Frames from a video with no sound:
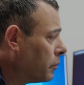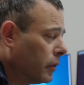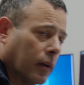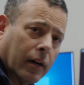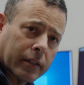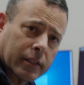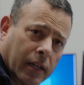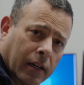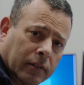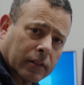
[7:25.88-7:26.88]
blogs
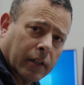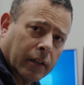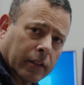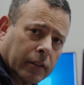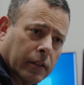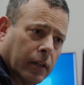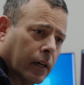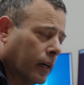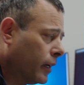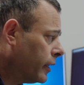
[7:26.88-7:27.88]
out there
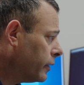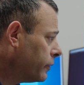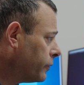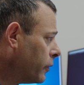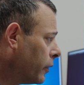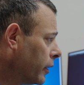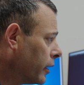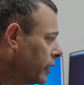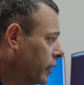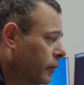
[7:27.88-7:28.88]

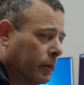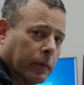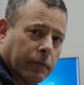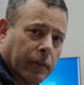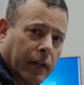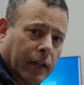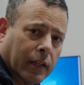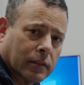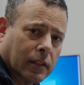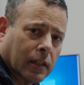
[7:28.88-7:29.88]
for equipment
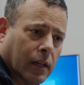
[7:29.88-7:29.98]
financing.